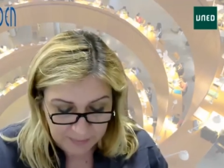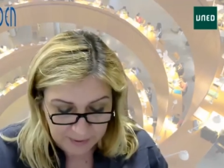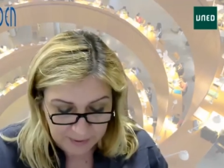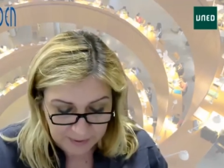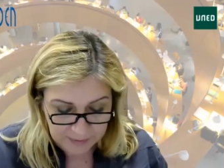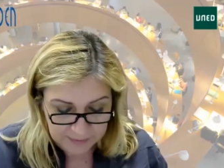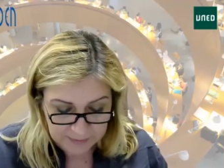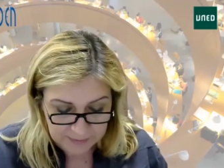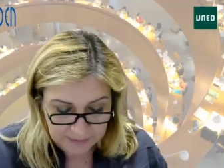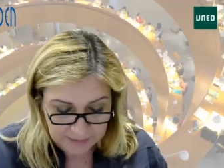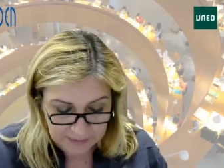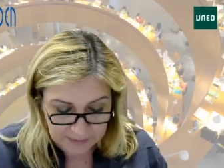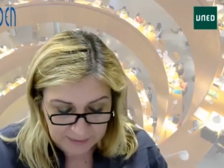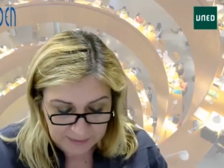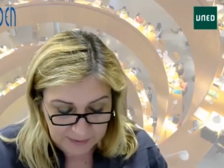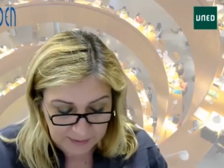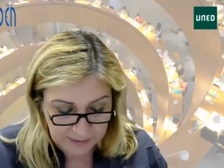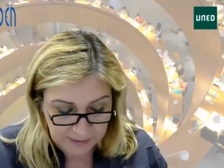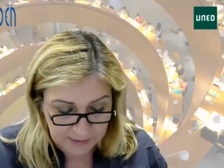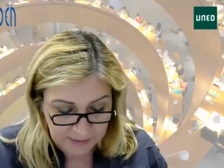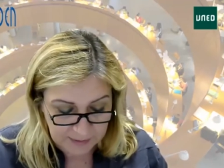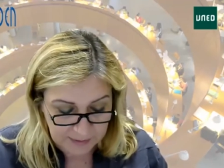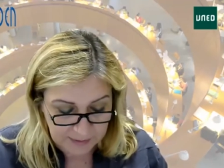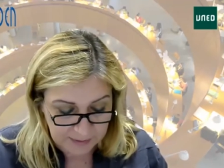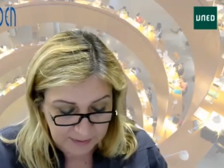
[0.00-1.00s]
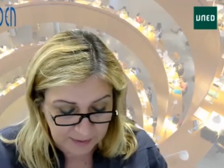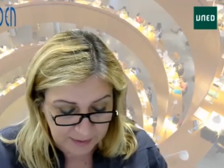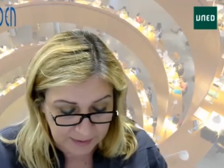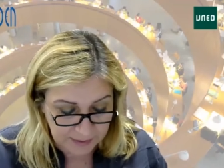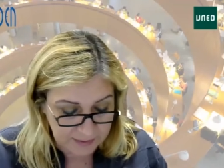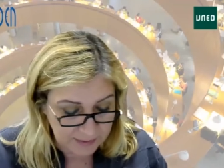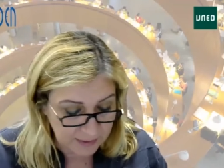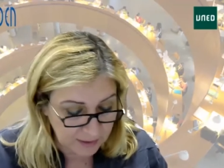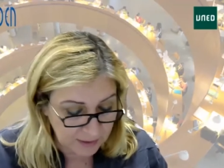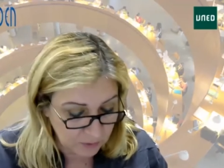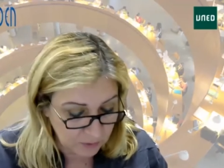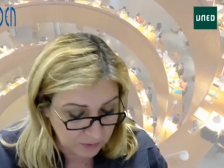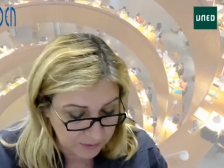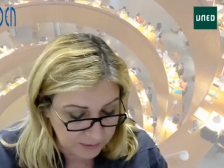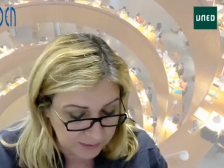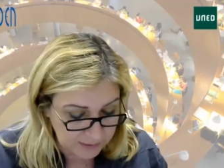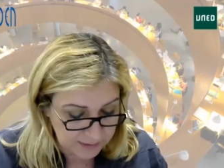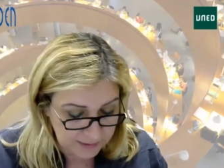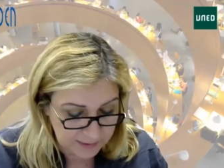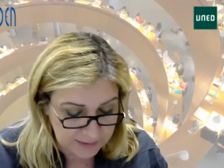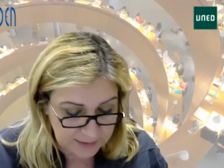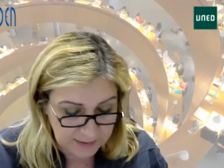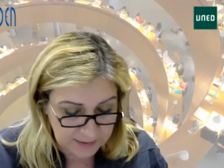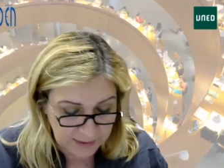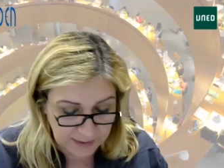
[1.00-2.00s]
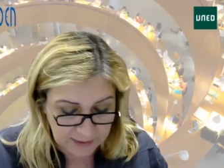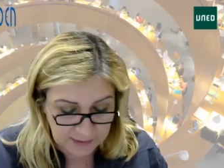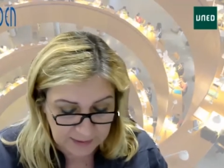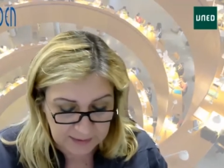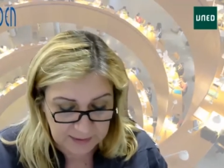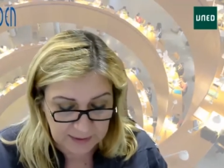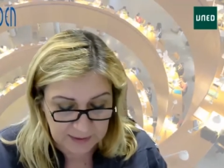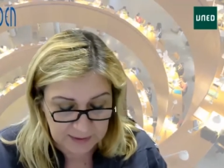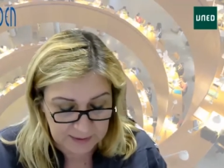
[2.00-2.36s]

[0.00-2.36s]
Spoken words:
But as I already said,